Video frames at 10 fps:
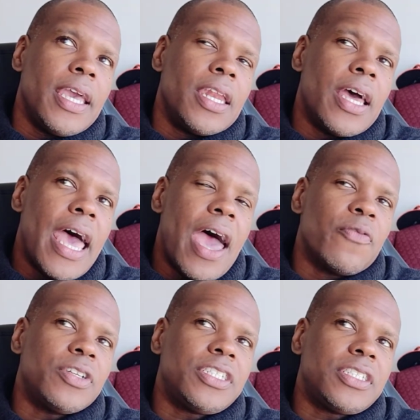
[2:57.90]
in an
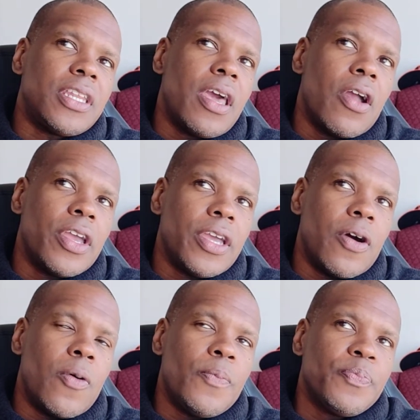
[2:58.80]
average
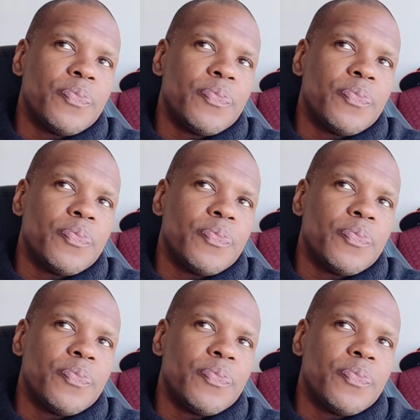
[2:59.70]
scenario,